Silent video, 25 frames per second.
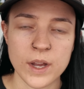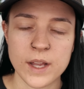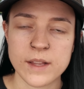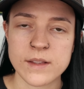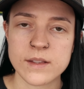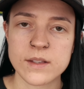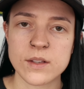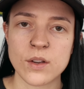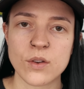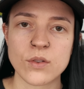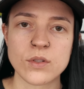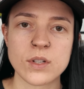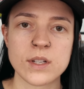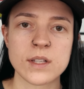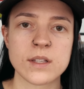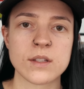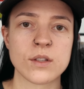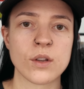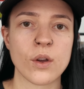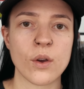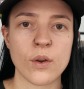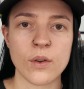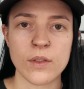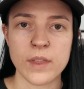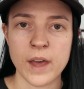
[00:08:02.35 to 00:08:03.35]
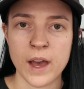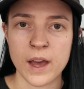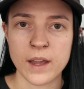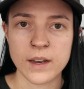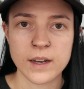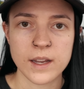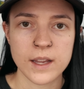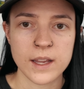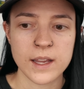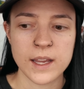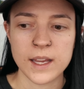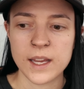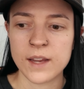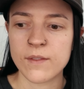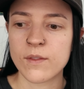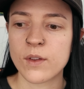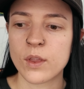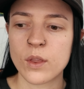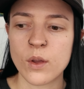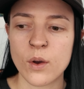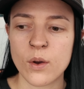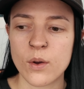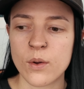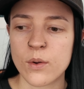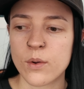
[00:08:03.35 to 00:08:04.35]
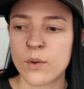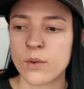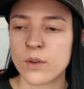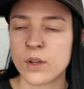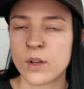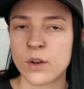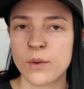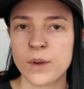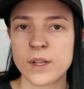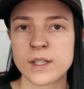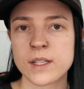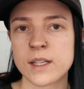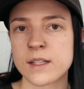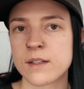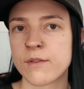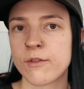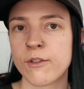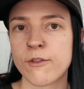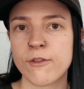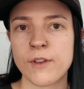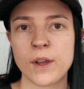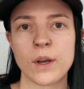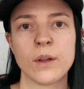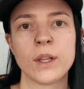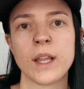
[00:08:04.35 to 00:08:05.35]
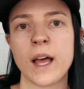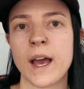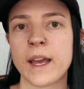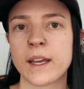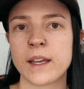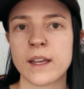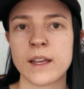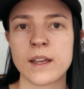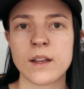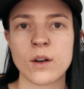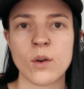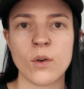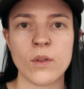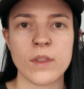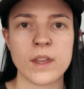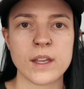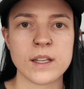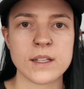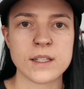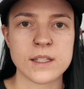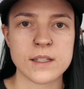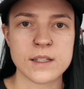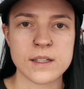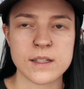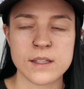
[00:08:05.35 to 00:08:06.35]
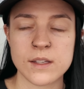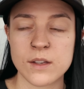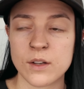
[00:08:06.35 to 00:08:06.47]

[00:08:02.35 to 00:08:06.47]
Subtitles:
And so just know that even though, you know, it doesn't feel like it, or that,